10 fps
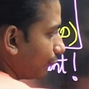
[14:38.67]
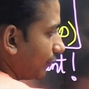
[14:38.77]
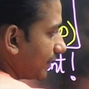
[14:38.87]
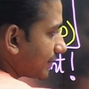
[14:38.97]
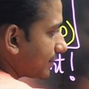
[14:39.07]

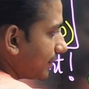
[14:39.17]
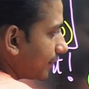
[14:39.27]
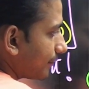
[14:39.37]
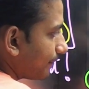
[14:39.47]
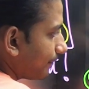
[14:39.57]

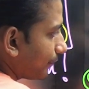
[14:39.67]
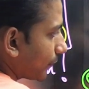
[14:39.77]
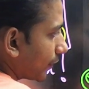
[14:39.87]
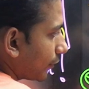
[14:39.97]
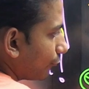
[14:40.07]
VSD
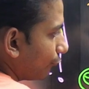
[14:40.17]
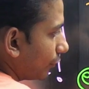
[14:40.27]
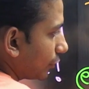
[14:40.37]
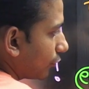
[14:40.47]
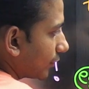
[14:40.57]

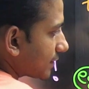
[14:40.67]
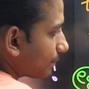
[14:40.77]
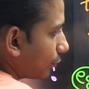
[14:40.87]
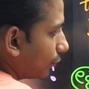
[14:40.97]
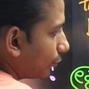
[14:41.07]
will
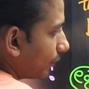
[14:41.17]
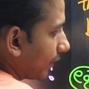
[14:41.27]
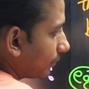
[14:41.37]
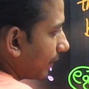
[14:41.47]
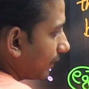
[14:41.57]
correspond to
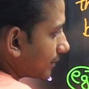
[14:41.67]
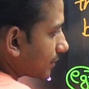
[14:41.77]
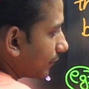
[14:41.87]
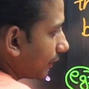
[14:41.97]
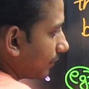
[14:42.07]
n
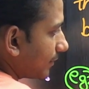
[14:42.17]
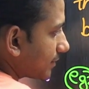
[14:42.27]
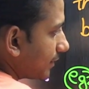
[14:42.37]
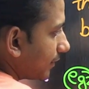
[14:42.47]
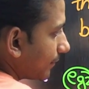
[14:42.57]
minus 1
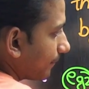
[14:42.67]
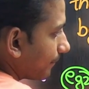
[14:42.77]
MSD